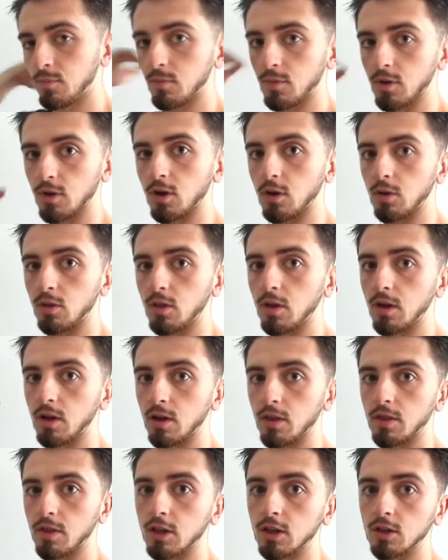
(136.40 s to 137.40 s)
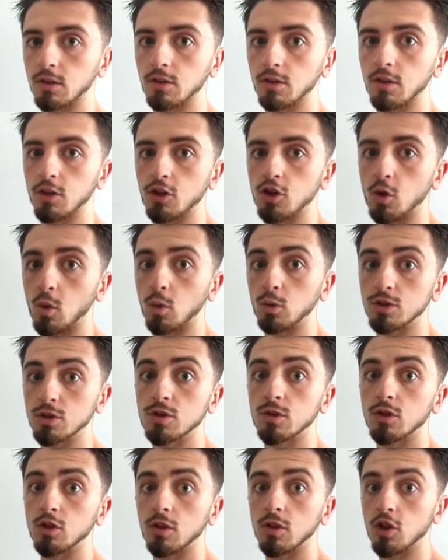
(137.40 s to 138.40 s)
the
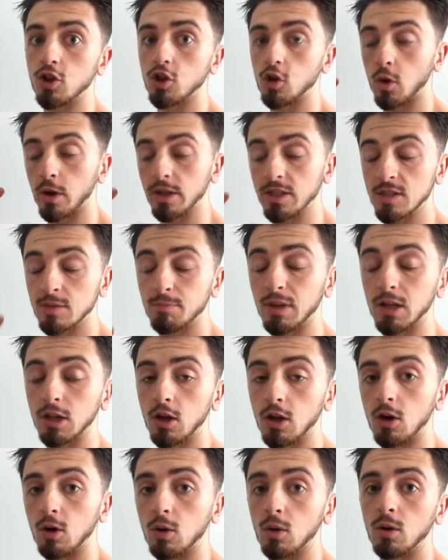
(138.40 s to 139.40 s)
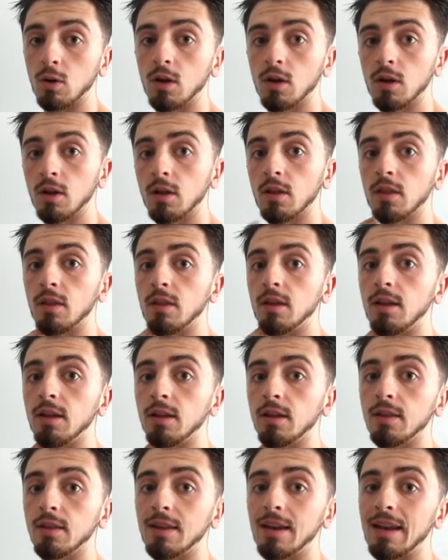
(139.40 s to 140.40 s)
joints below
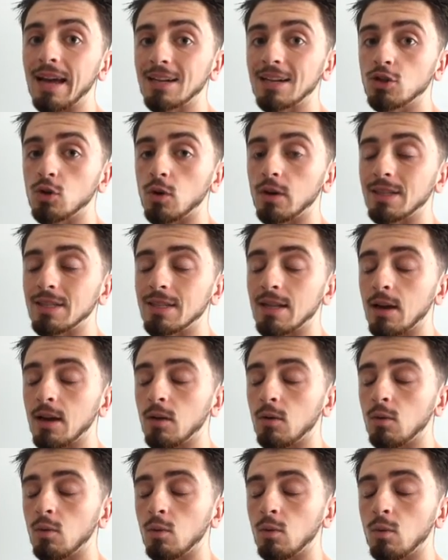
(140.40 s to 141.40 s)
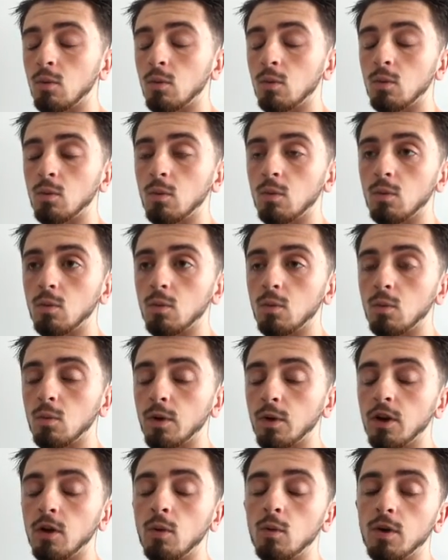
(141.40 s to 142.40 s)
the neck joints that we
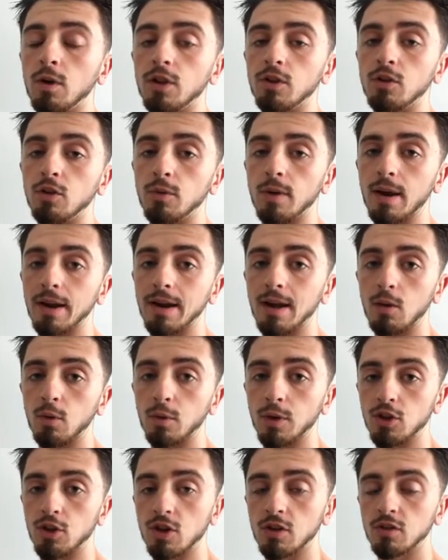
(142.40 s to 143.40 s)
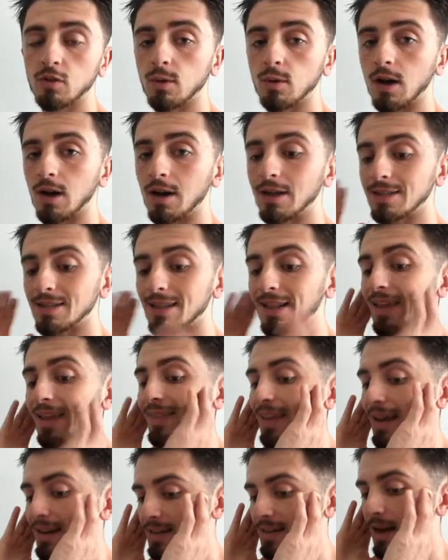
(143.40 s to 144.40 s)
don't want to do right now. We just want to isolate
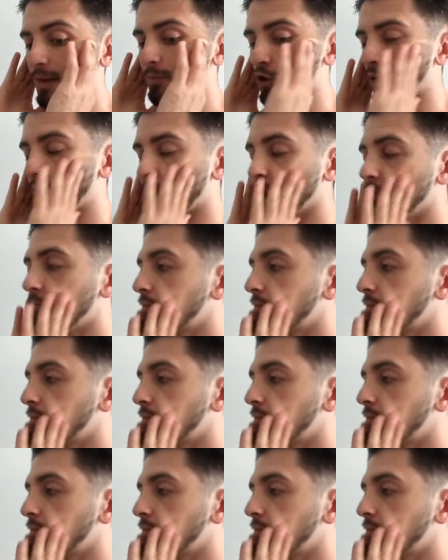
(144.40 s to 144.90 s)
that top joint.